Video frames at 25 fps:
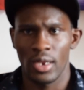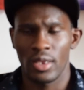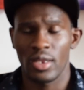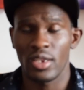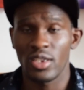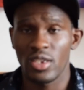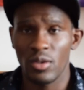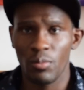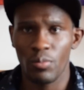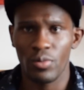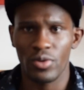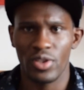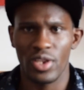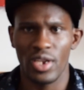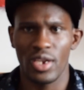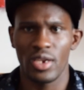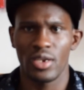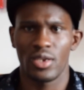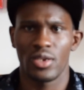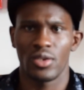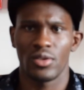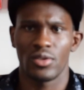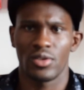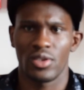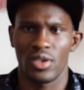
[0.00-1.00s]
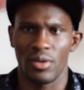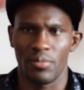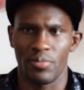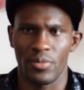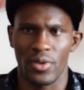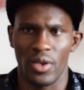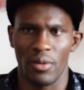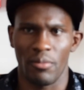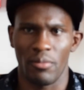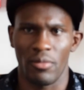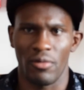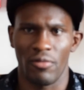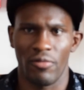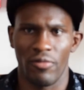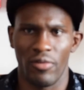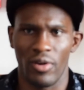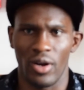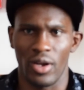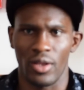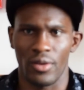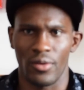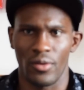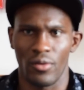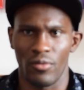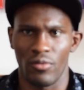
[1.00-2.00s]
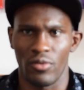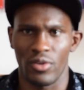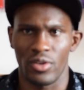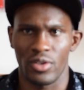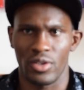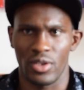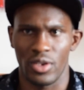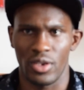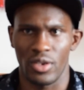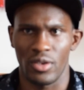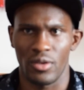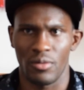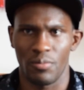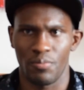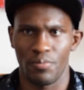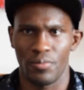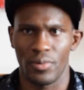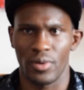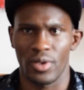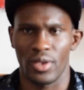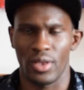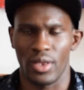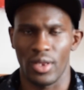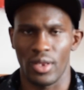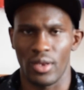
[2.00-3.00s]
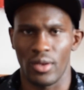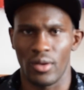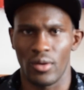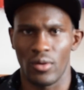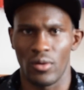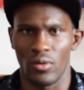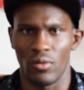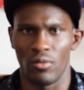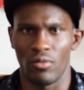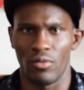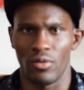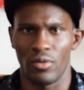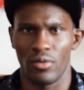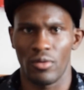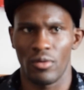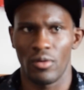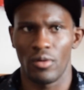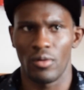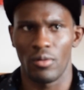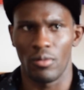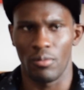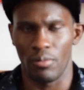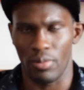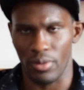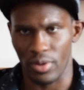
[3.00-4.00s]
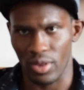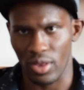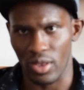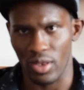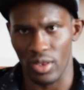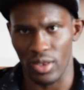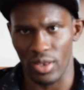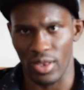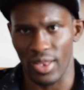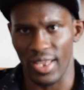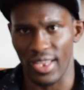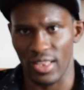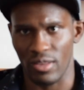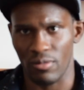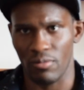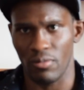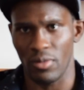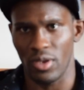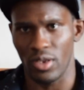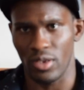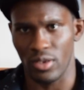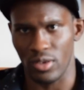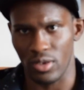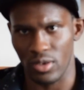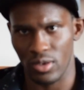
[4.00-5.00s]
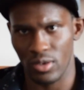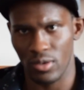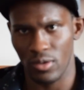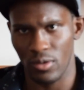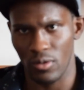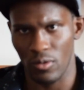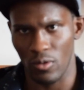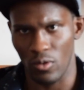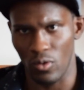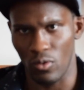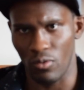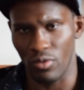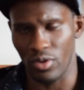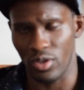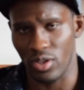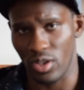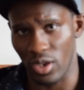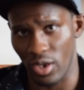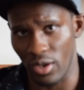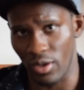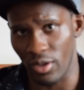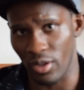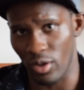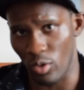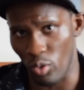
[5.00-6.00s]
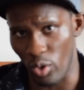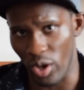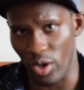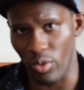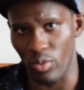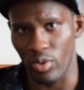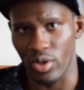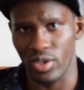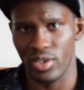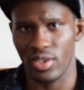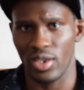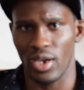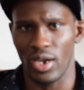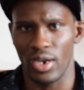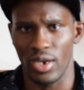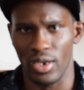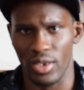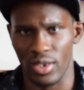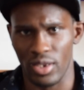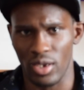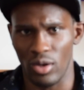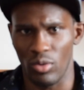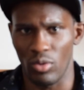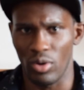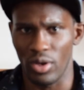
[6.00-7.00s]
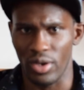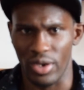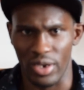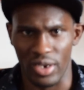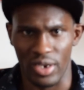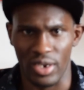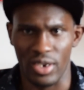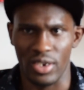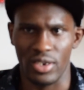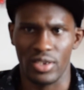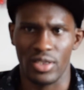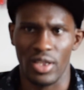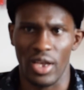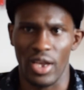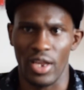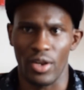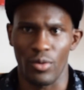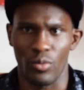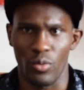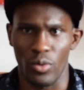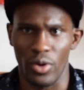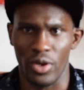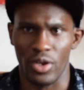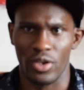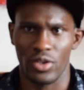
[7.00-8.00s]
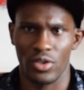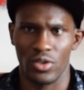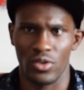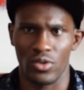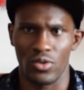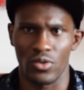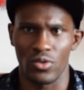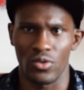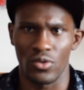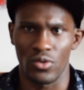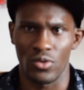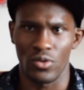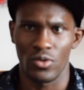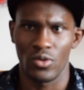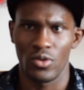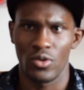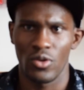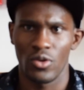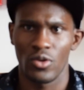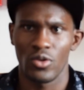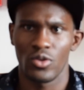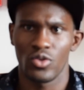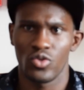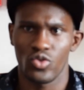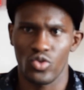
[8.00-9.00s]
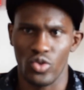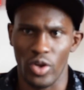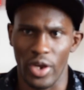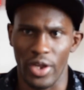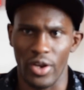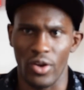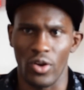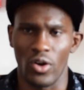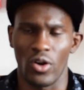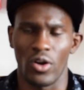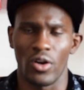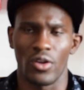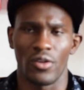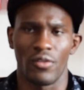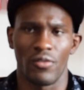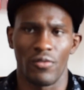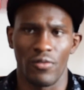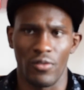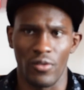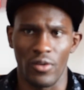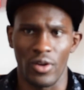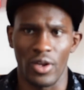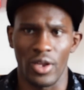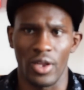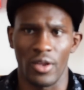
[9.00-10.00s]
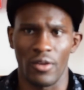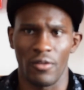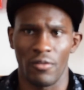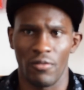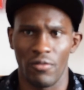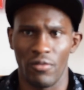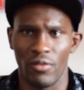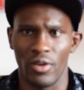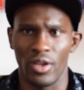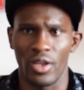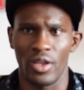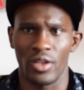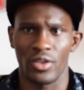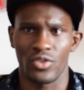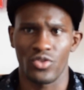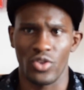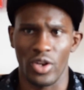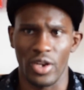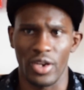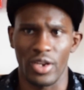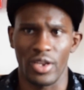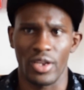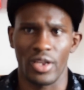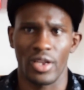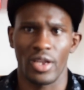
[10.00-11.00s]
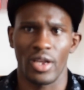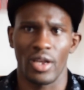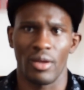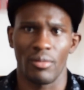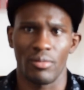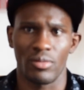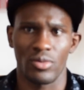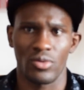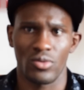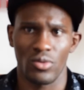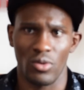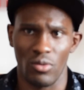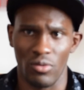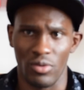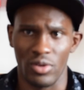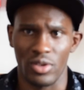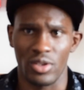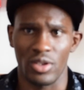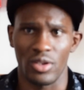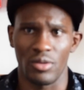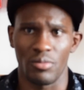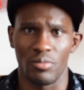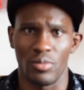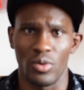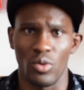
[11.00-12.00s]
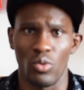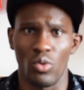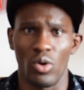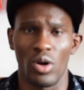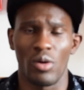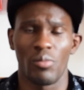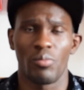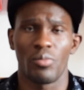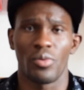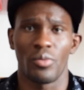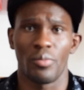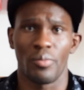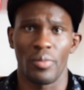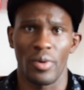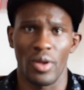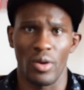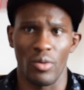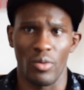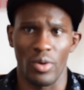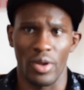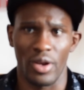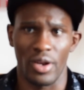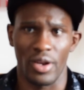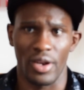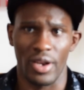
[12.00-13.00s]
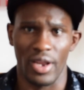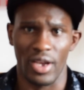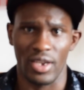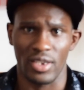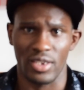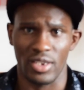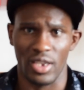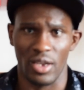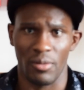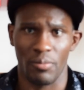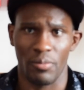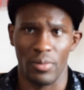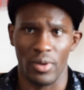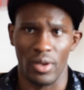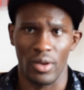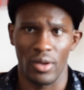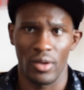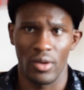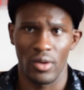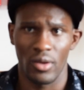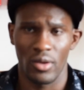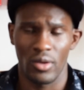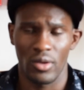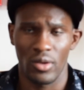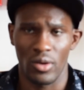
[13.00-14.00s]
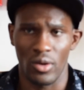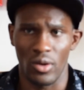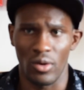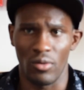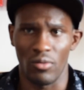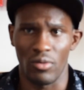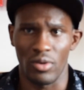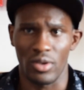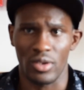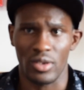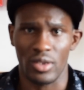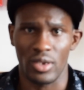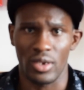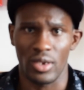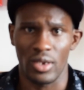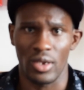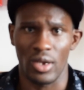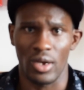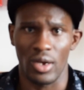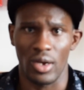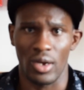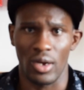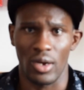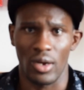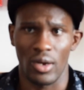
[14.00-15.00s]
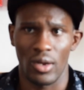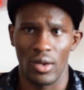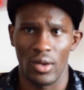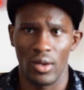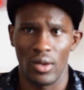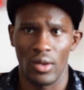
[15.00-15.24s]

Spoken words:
There's a potential September fight, obviously, but then that means obviously when we sign it, I want at least 8 weeks to train hard for a fair training camp, to obviously be well prepared when it does happen. And obviously I